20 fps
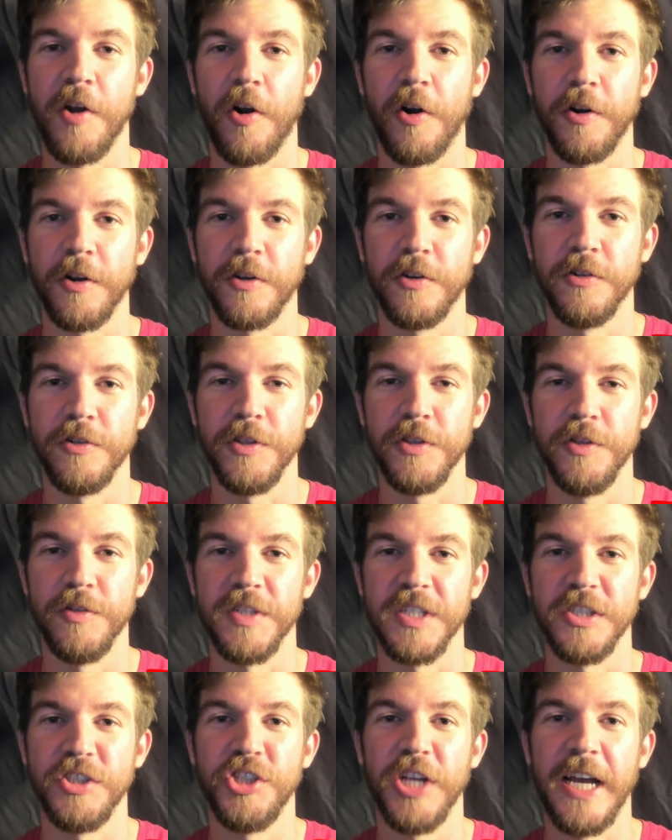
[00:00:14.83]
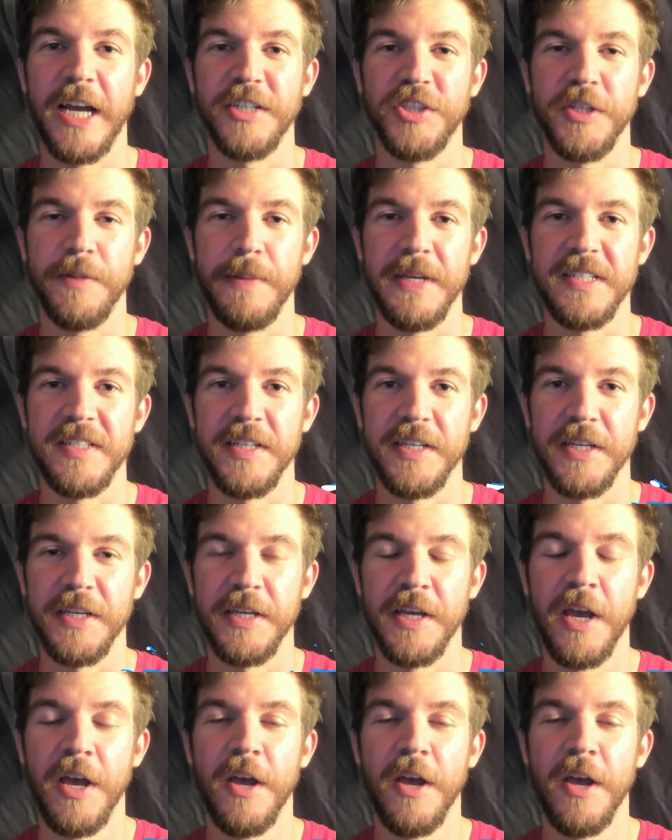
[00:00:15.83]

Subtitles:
article using ChatGPT